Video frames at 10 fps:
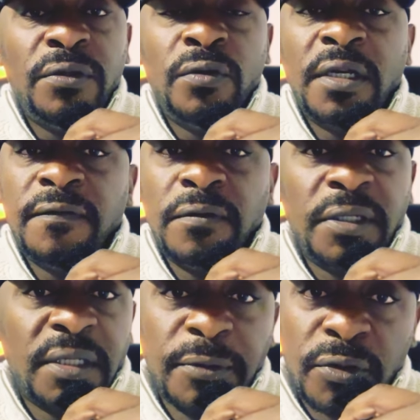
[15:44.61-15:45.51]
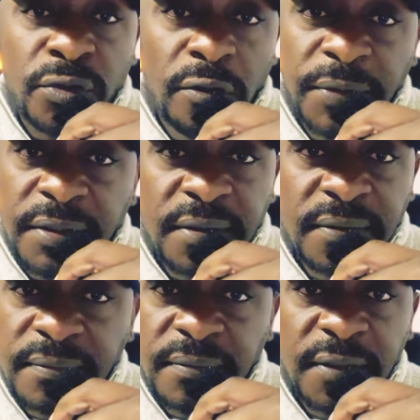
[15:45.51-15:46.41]
you can forget about soulmates
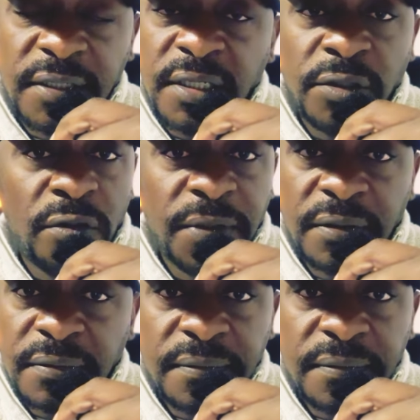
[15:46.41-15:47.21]
ladies and gentlemen,